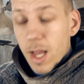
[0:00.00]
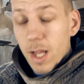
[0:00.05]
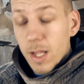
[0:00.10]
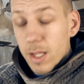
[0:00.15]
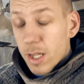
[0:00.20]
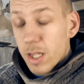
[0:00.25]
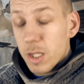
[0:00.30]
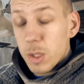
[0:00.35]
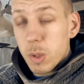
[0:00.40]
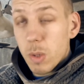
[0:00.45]

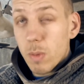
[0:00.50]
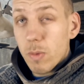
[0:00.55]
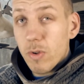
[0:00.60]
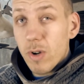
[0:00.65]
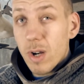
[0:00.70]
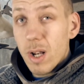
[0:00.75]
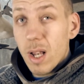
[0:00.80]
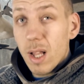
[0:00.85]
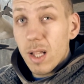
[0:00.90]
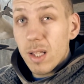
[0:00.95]
And he's from
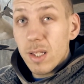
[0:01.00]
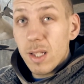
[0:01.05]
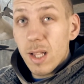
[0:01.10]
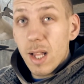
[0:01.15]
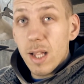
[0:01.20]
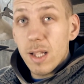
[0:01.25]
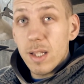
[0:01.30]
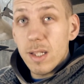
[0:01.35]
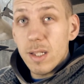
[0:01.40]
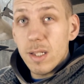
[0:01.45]
Greenland,
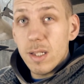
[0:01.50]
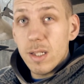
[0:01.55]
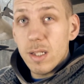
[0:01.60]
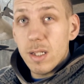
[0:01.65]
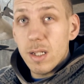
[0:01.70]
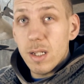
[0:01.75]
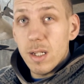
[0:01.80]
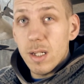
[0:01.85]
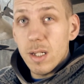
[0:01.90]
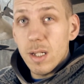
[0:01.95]
and
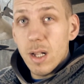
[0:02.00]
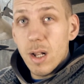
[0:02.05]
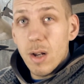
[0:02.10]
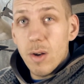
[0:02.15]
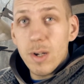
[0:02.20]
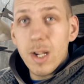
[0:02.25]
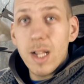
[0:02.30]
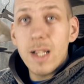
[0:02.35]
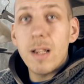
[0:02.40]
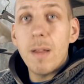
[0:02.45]

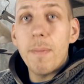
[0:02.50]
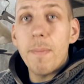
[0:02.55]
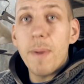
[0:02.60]
look at